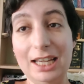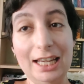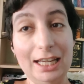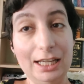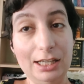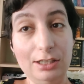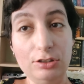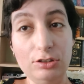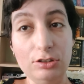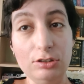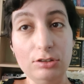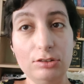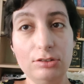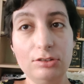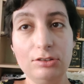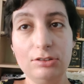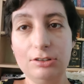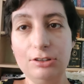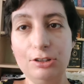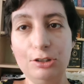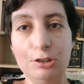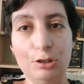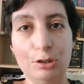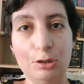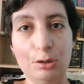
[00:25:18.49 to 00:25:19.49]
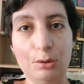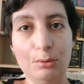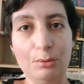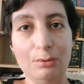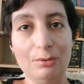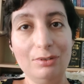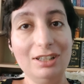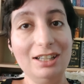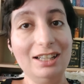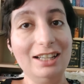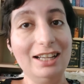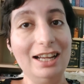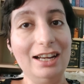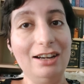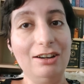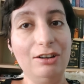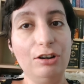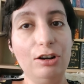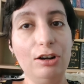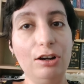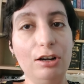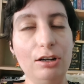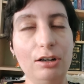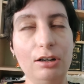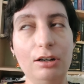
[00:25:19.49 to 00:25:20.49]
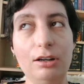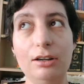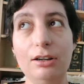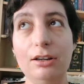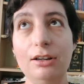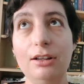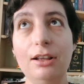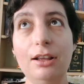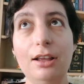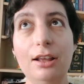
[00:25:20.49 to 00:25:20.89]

ages, you know, there are